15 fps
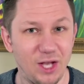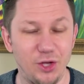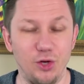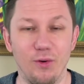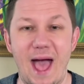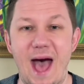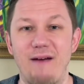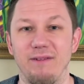
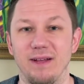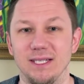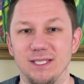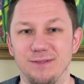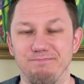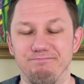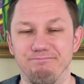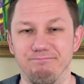you have
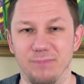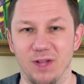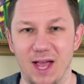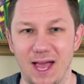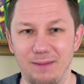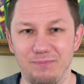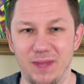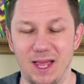it.
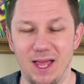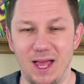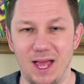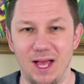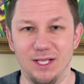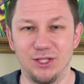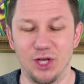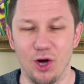Okay.
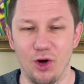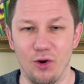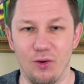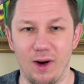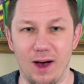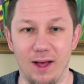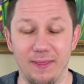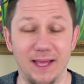So
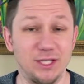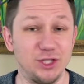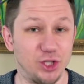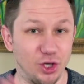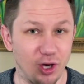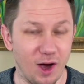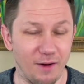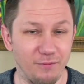uh, that
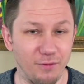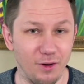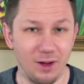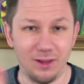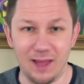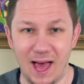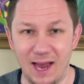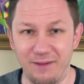should cover a
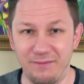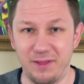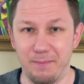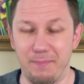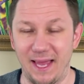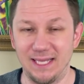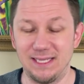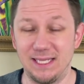lot of the
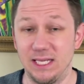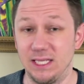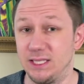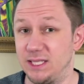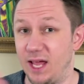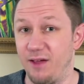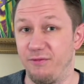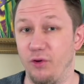
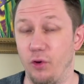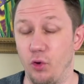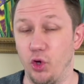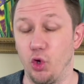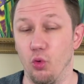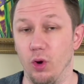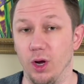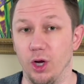basics if
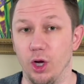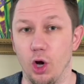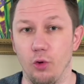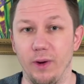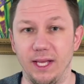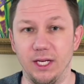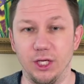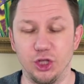you're
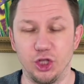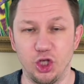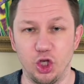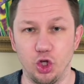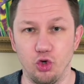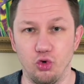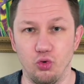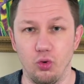going
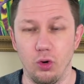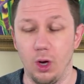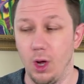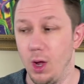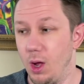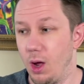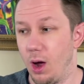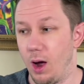to
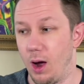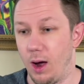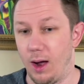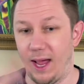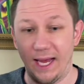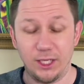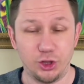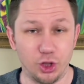
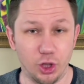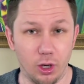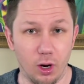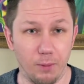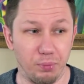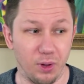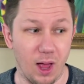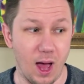H&R
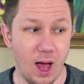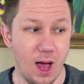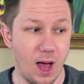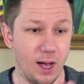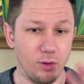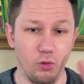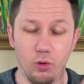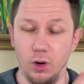uh,
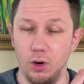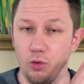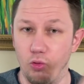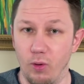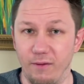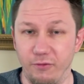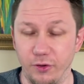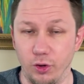Block or
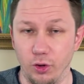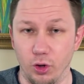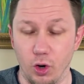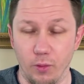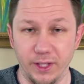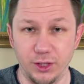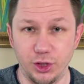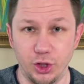whoever you're
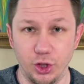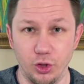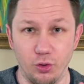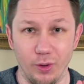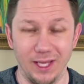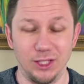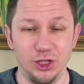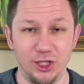going
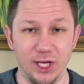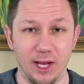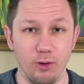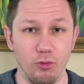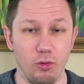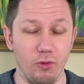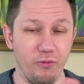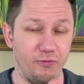to in
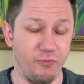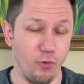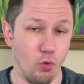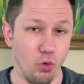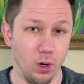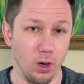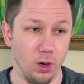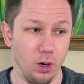general
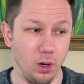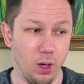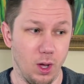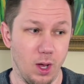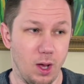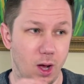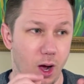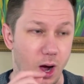for
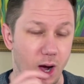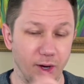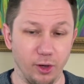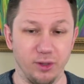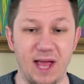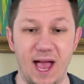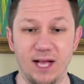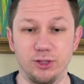uh, your
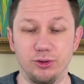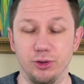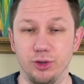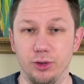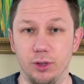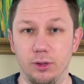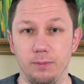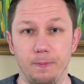tax
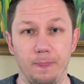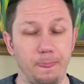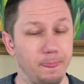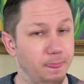return.